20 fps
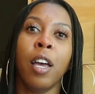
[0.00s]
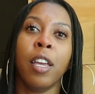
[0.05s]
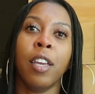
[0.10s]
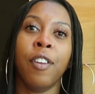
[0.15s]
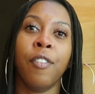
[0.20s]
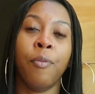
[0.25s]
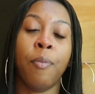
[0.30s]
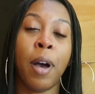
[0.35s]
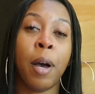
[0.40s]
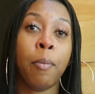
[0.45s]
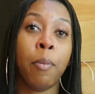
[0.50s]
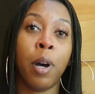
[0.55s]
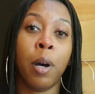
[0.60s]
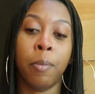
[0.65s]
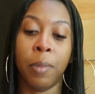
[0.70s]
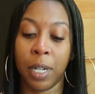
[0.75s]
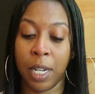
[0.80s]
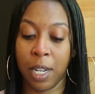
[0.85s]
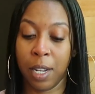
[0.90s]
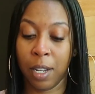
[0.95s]
if my
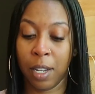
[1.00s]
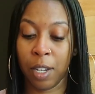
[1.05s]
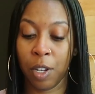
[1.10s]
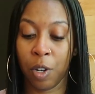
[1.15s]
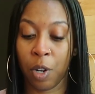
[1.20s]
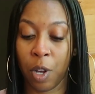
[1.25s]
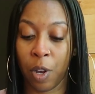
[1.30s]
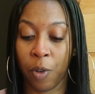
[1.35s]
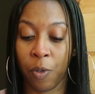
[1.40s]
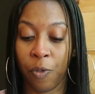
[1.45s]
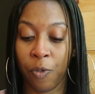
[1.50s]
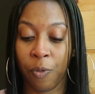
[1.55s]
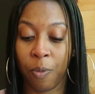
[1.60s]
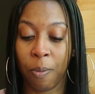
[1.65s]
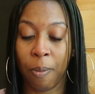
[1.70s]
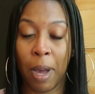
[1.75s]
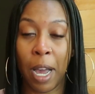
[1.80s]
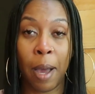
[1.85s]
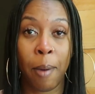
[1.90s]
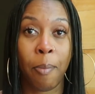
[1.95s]
mama, you know,
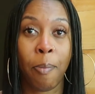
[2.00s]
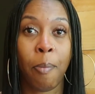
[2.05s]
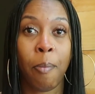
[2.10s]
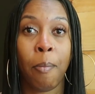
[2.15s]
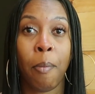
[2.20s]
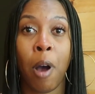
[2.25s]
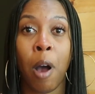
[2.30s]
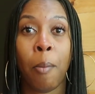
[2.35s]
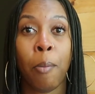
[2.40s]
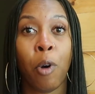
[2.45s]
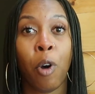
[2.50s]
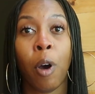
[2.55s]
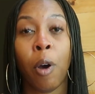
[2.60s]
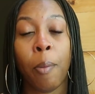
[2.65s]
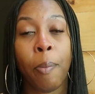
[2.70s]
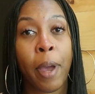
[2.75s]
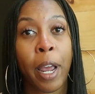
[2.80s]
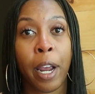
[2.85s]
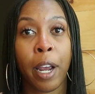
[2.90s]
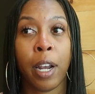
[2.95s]
my mama or
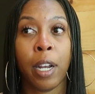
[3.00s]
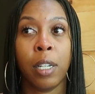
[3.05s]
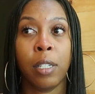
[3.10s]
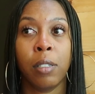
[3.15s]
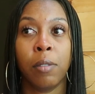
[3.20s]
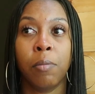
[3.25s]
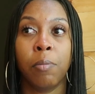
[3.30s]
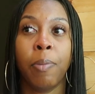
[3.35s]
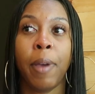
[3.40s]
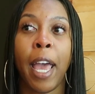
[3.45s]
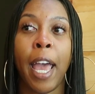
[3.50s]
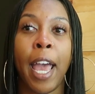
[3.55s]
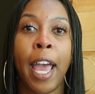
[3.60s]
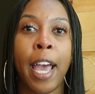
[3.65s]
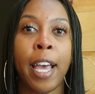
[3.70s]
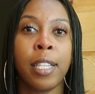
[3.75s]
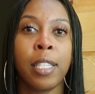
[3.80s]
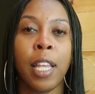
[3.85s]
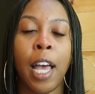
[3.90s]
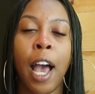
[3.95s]
parent
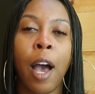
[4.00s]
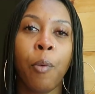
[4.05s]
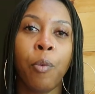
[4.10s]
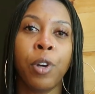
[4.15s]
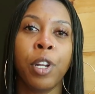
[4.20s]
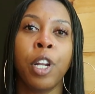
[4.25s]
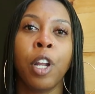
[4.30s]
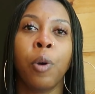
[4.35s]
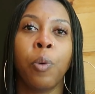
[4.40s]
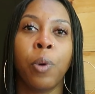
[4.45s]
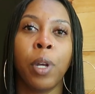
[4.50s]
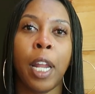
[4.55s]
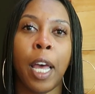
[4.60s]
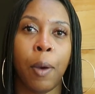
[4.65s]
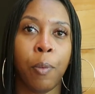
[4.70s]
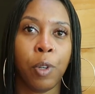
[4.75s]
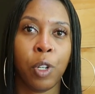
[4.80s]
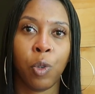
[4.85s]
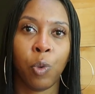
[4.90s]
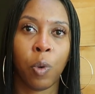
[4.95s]
passed, I wouldn't know what
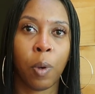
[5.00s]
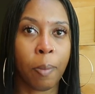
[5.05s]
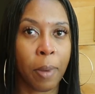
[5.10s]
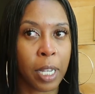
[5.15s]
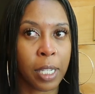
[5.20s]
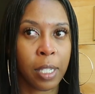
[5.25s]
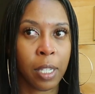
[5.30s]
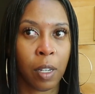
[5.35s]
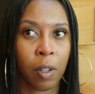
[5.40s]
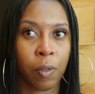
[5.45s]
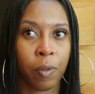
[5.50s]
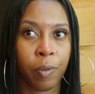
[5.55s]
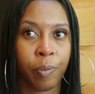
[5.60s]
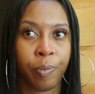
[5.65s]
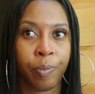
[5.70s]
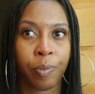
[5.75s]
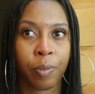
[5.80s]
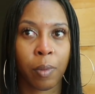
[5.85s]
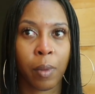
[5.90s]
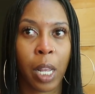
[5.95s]
I would do with myself.
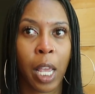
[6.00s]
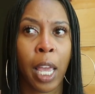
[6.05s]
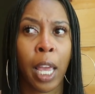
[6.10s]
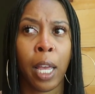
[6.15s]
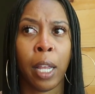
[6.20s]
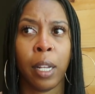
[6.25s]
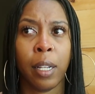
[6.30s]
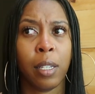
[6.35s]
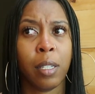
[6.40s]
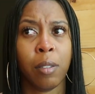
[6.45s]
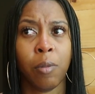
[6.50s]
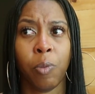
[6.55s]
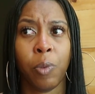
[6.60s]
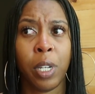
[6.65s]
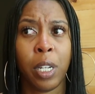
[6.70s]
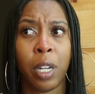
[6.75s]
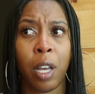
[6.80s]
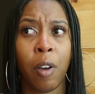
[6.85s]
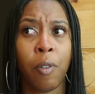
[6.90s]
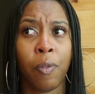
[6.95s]
And
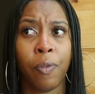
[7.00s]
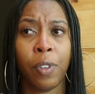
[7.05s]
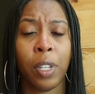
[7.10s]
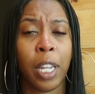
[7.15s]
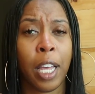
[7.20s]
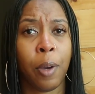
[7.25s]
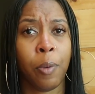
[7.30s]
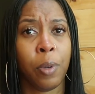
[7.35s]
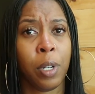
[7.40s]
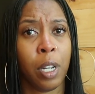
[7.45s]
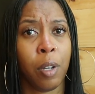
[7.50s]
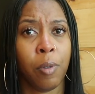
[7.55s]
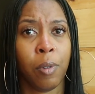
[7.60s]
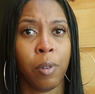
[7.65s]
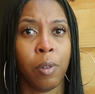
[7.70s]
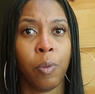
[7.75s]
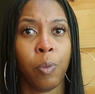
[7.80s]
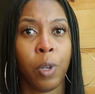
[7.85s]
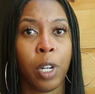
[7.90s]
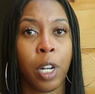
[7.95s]
we don't feel like we
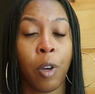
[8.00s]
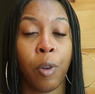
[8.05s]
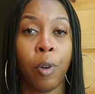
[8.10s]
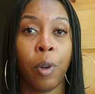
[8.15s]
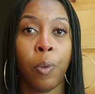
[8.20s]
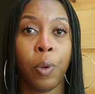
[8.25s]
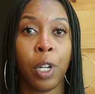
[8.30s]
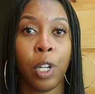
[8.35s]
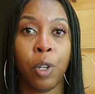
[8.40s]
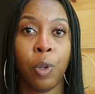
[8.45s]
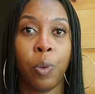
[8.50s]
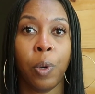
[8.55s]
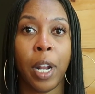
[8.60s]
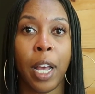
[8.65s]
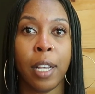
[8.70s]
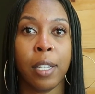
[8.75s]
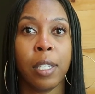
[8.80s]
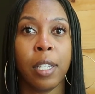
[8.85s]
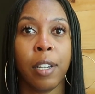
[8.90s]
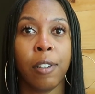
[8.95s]
don't know what to do with
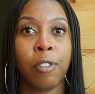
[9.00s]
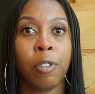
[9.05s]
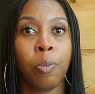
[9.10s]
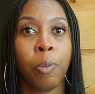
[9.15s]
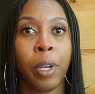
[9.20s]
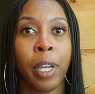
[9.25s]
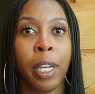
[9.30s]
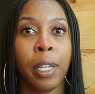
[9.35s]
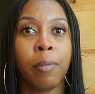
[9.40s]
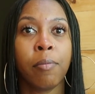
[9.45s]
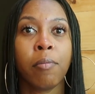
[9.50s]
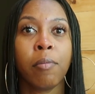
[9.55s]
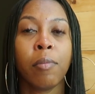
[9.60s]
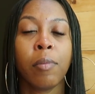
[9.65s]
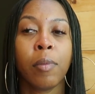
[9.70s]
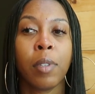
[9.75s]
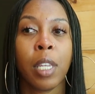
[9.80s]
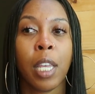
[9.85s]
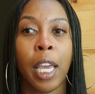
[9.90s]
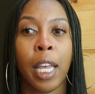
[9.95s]
ourselves. But
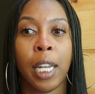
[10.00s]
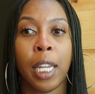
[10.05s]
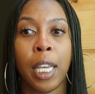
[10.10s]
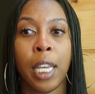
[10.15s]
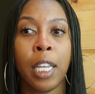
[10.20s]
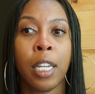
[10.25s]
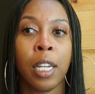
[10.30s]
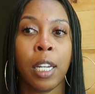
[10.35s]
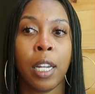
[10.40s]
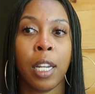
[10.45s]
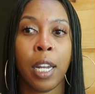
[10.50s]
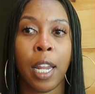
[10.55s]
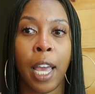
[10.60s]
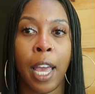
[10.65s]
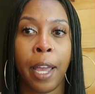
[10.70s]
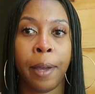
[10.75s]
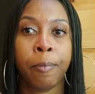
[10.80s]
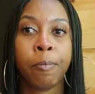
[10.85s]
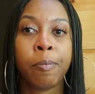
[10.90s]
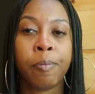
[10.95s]
at the end of the
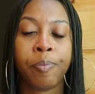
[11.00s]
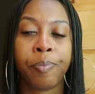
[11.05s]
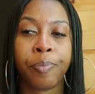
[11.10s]
day,